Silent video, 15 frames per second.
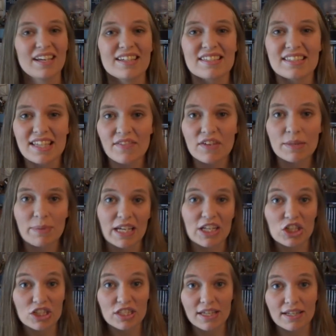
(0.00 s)
70
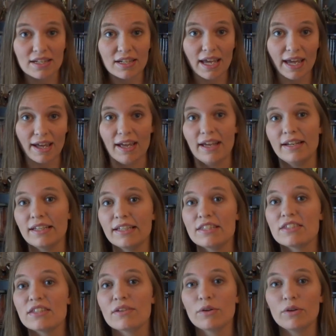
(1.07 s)
pages in, and
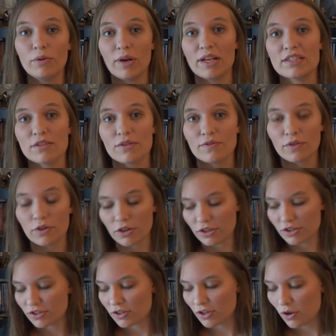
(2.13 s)
it's great so far.
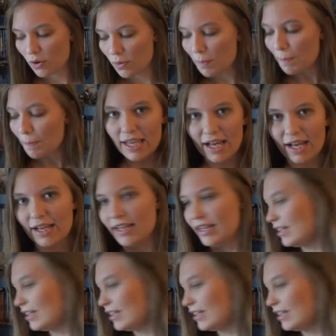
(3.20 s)
So yeah,